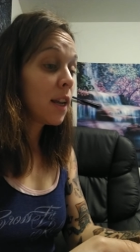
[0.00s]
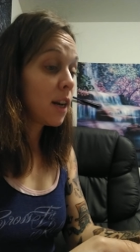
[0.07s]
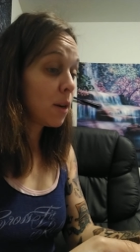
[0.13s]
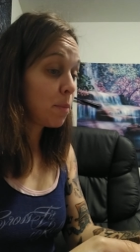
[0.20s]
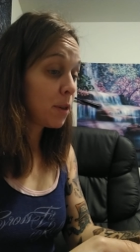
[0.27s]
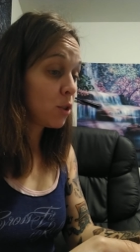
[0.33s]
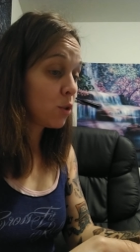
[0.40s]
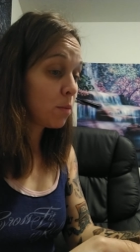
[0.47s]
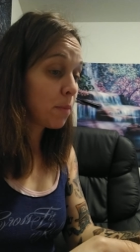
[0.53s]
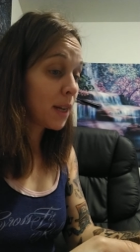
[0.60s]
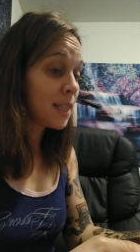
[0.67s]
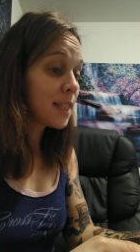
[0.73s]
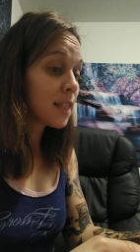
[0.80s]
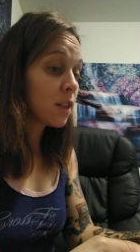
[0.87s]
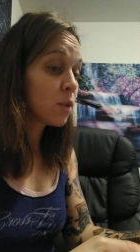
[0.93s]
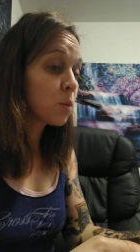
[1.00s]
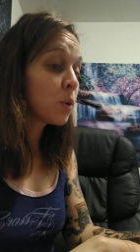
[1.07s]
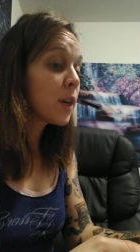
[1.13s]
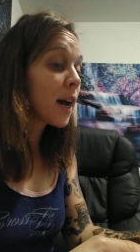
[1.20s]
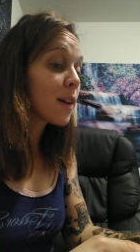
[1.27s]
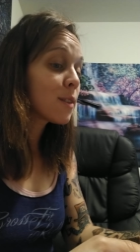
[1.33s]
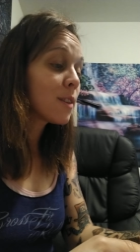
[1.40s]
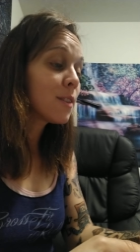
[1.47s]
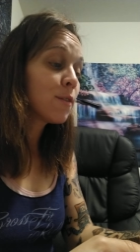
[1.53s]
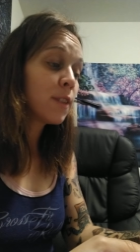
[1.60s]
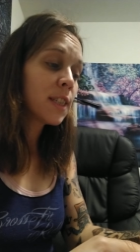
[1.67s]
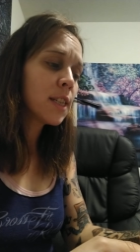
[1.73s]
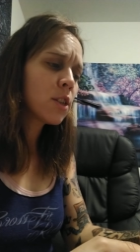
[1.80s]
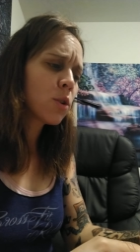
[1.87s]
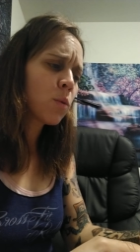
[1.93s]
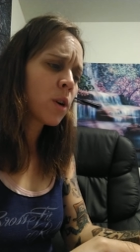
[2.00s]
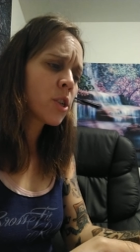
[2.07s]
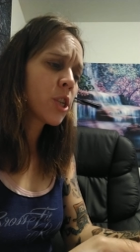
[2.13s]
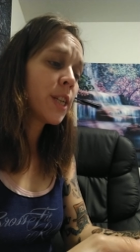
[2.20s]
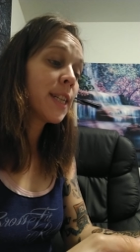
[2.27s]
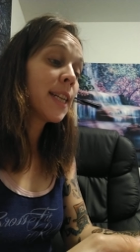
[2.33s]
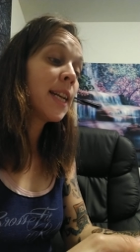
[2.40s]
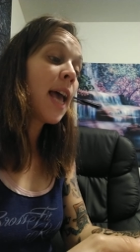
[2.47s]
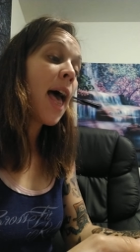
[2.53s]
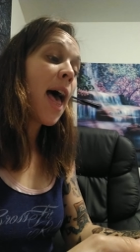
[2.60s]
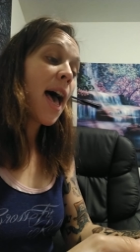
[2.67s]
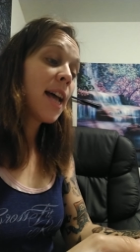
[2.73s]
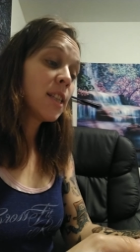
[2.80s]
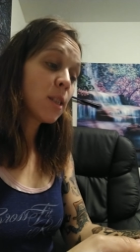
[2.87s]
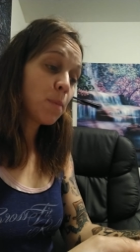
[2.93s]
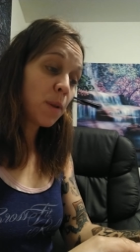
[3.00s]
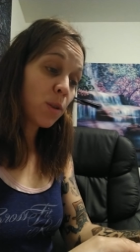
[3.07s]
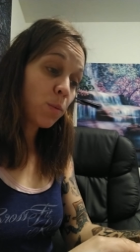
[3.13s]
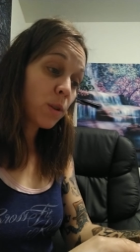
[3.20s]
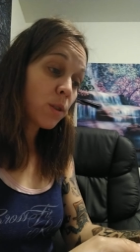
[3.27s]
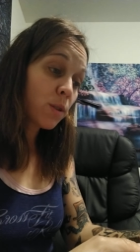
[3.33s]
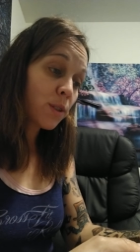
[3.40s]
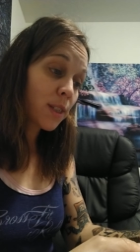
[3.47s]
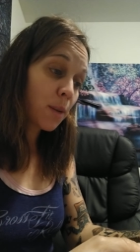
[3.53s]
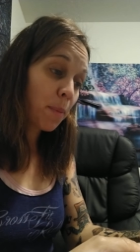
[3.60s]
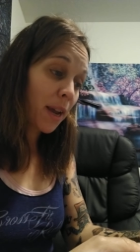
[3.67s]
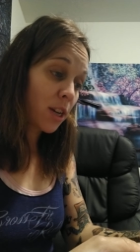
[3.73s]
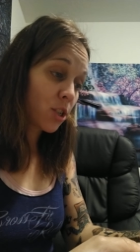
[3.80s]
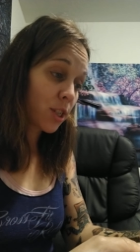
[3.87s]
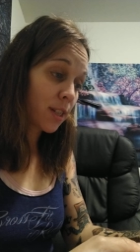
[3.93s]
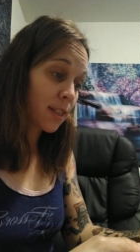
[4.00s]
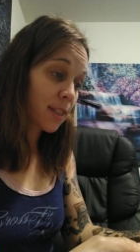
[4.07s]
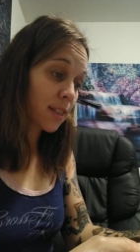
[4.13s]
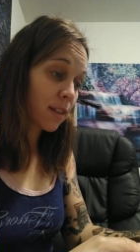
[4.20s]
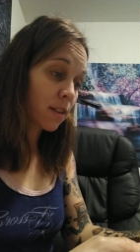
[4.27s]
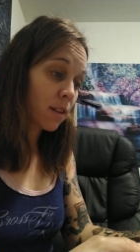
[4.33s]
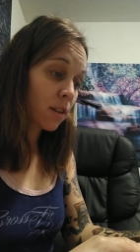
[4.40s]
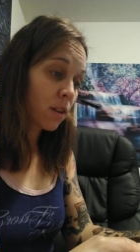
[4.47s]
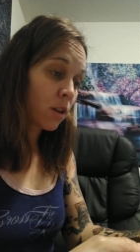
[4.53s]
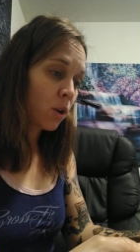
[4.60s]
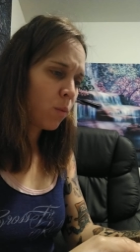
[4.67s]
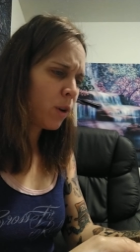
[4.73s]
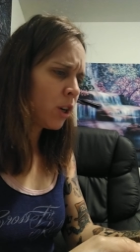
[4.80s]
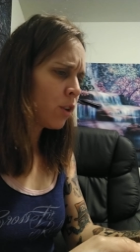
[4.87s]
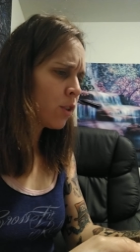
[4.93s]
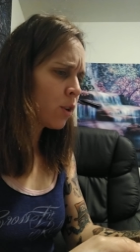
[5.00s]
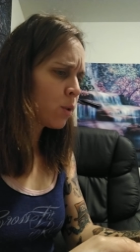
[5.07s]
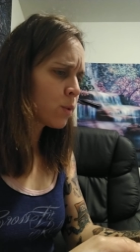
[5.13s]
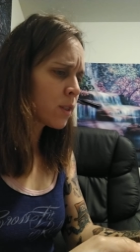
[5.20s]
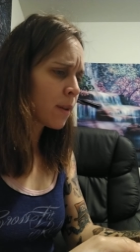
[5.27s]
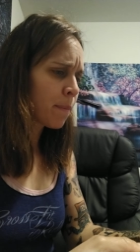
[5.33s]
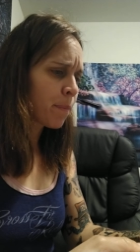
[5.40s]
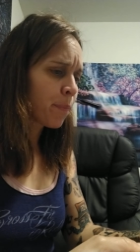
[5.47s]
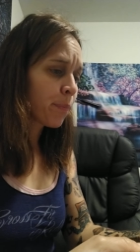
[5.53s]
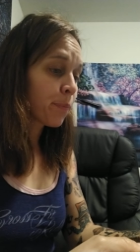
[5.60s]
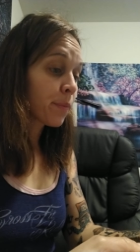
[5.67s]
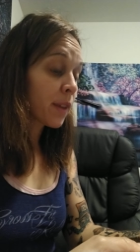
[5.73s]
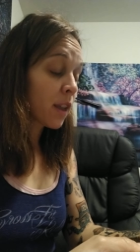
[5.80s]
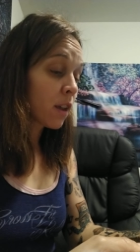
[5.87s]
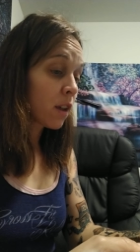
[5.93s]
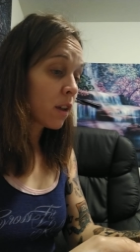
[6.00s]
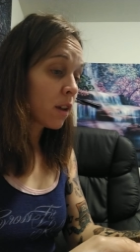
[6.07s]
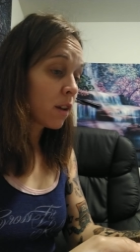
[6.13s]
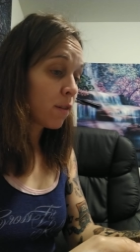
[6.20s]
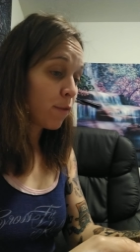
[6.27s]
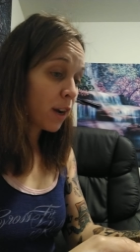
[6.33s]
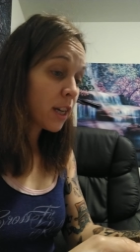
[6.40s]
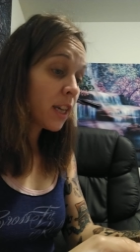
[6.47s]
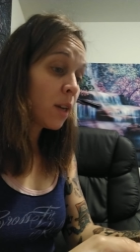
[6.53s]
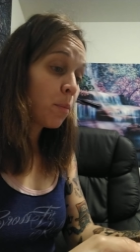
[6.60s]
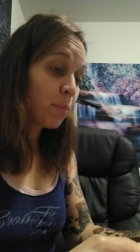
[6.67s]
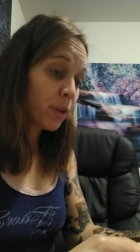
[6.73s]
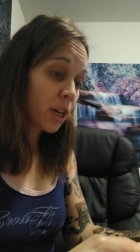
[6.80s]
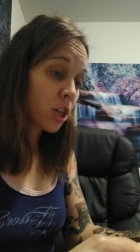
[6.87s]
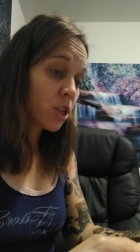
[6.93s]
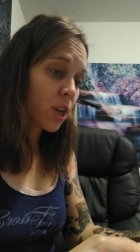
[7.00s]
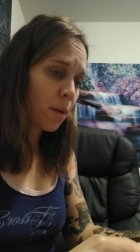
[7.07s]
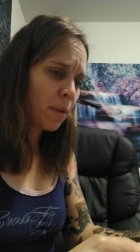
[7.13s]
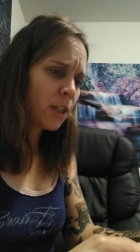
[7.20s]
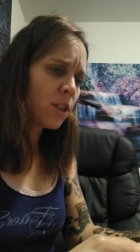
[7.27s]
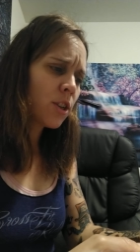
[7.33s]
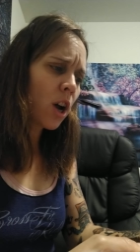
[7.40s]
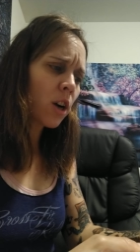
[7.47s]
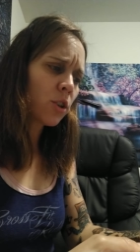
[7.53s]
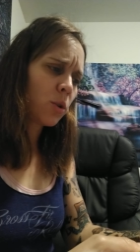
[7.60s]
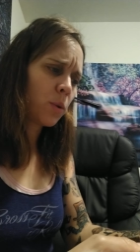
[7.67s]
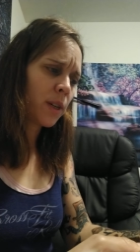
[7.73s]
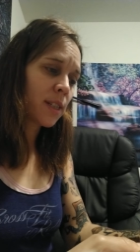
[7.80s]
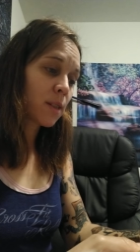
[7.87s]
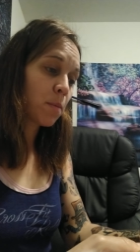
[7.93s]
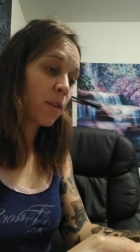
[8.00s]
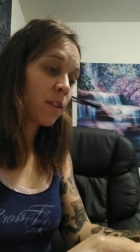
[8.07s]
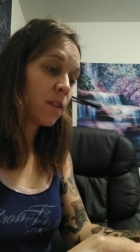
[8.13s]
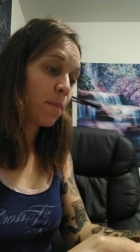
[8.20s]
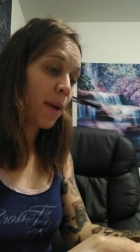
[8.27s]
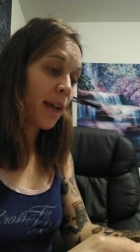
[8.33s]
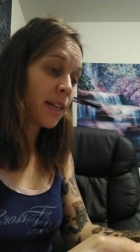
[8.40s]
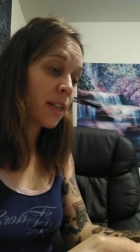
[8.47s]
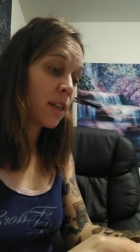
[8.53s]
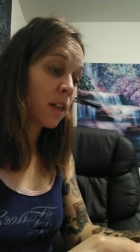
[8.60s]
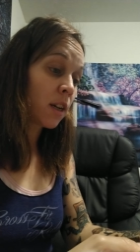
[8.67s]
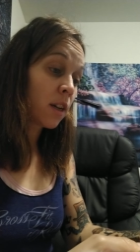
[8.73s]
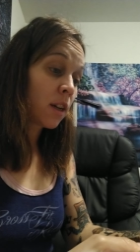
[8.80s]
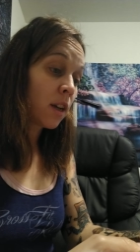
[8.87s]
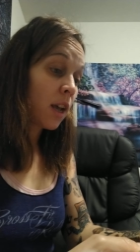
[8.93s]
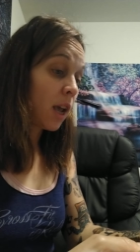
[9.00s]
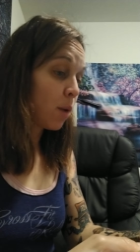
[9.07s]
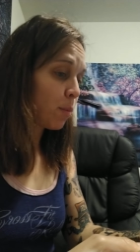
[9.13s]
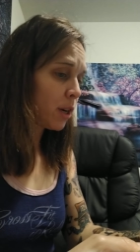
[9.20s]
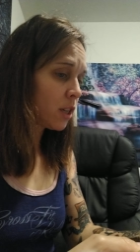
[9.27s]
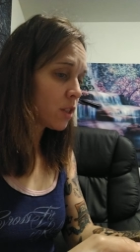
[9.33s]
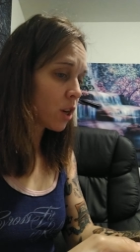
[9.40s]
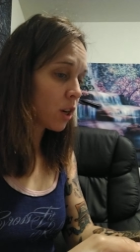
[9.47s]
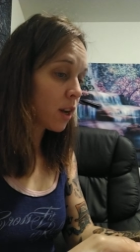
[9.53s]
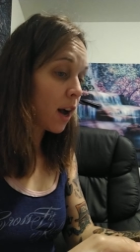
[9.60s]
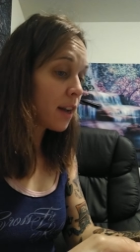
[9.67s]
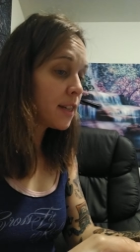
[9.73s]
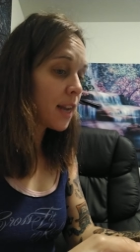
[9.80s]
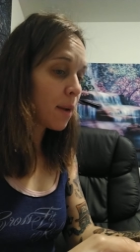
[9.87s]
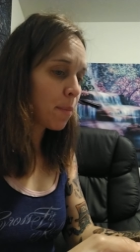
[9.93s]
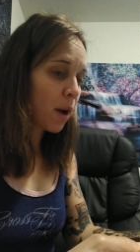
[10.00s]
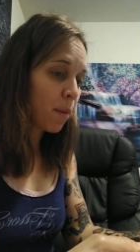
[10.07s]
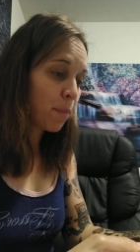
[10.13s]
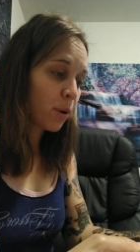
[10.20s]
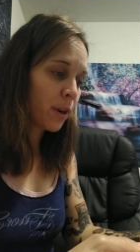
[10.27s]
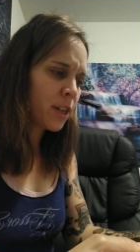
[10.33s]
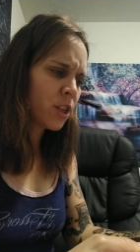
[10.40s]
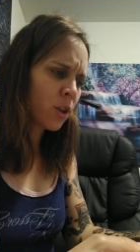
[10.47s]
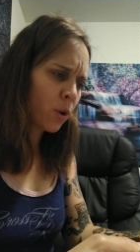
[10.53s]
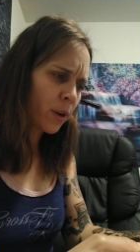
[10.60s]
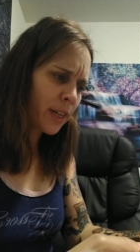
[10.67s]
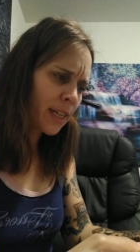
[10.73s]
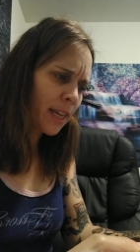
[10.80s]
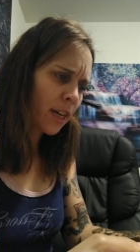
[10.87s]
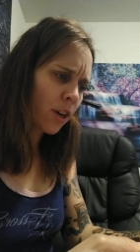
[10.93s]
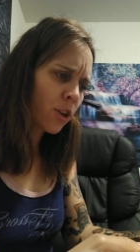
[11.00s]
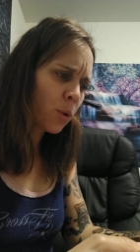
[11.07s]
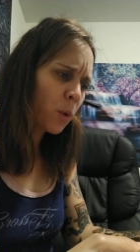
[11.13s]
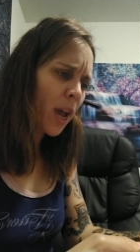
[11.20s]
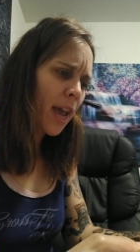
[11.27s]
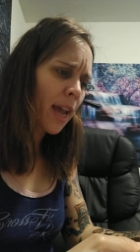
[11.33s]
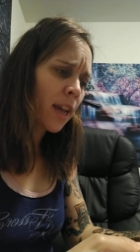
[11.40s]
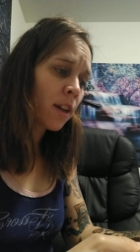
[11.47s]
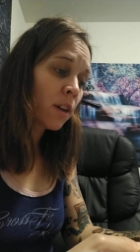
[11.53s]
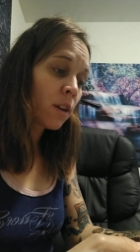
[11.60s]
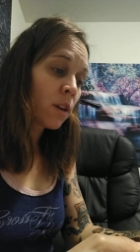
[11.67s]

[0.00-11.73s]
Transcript: It had been two months since Woodhouse's visit to Washington, and Smith was losing patience. When are those fucking British coming to talk to us? Smith demanded. And when is our goddamn operation going to get under way?